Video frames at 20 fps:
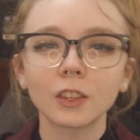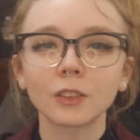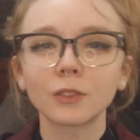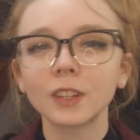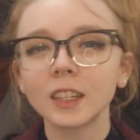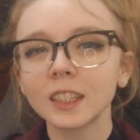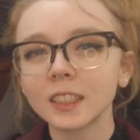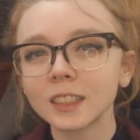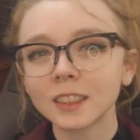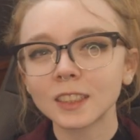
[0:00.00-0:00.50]
The
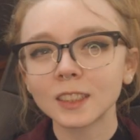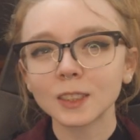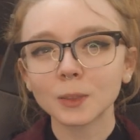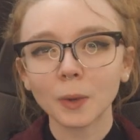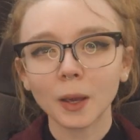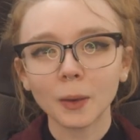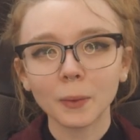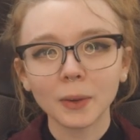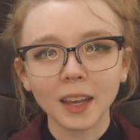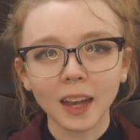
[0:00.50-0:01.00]
reasons
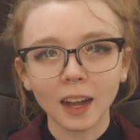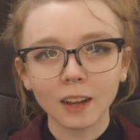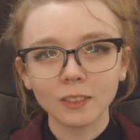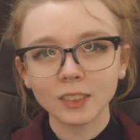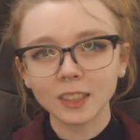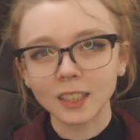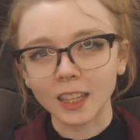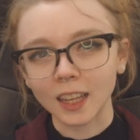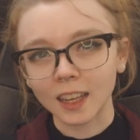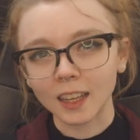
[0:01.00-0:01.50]
why we have
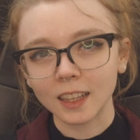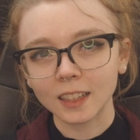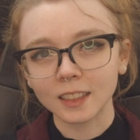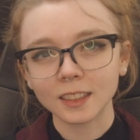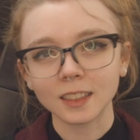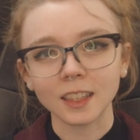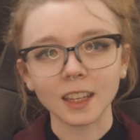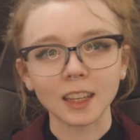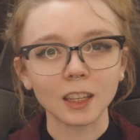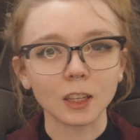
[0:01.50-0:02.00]

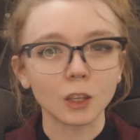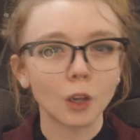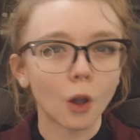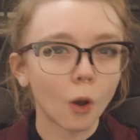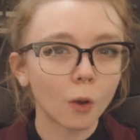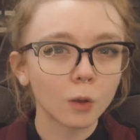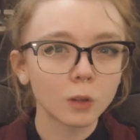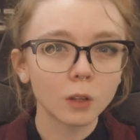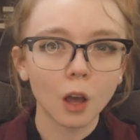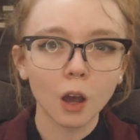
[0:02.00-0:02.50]
sayings like
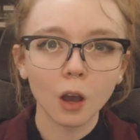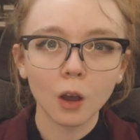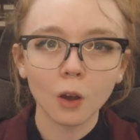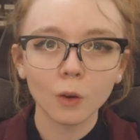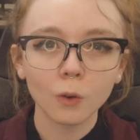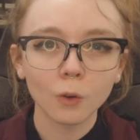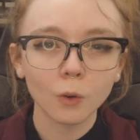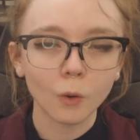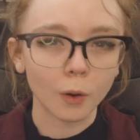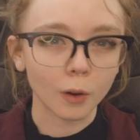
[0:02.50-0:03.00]

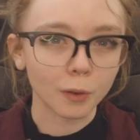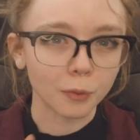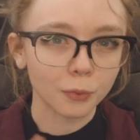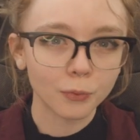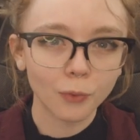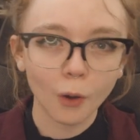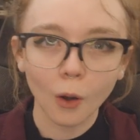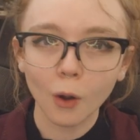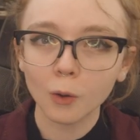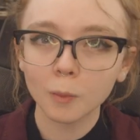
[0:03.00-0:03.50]
YOLO or
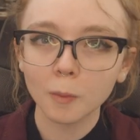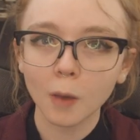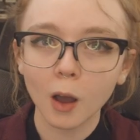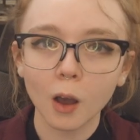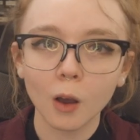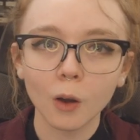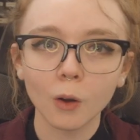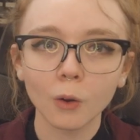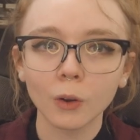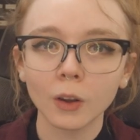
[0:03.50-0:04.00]

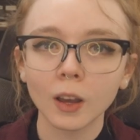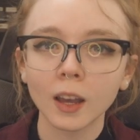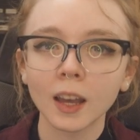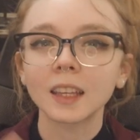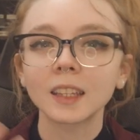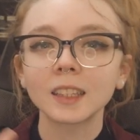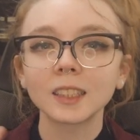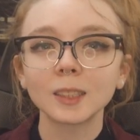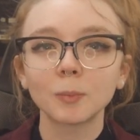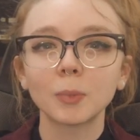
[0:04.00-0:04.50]
FOMO
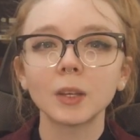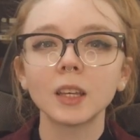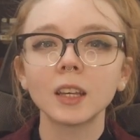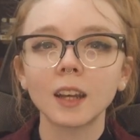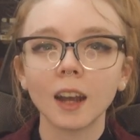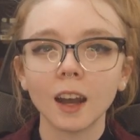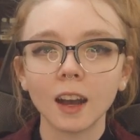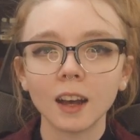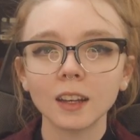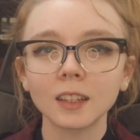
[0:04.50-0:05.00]
is
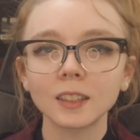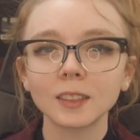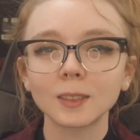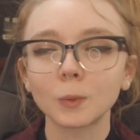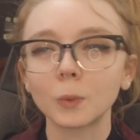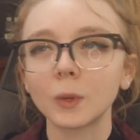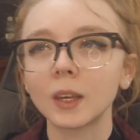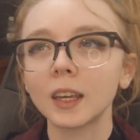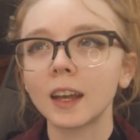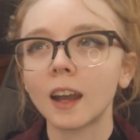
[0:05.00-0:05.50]
because
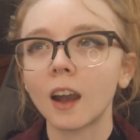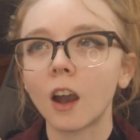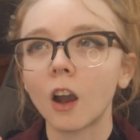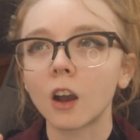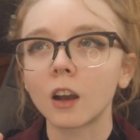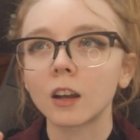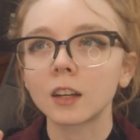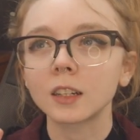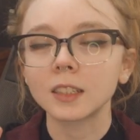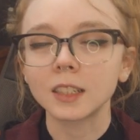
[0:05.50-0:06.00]
we
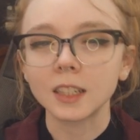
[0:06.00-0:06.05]
are